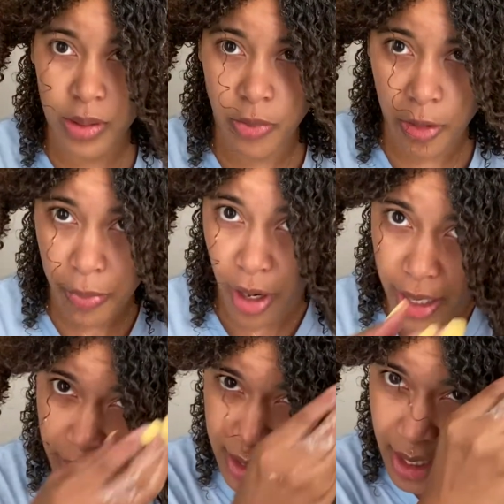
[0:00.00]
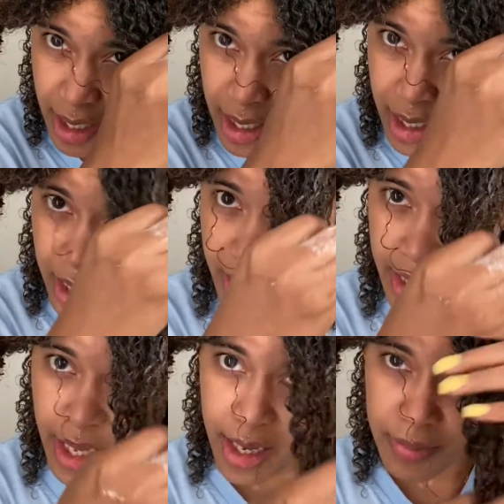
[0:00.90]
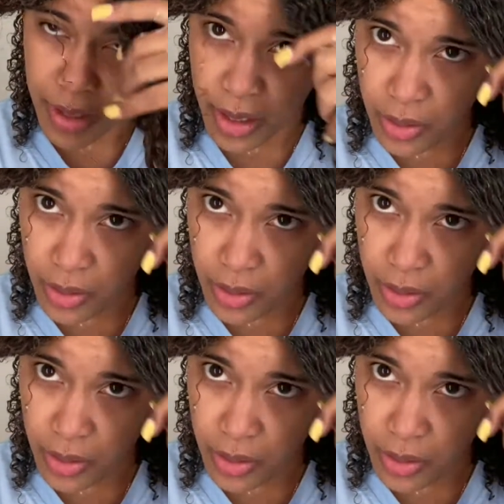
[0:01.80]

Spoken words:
more product. Again, I'm gonna go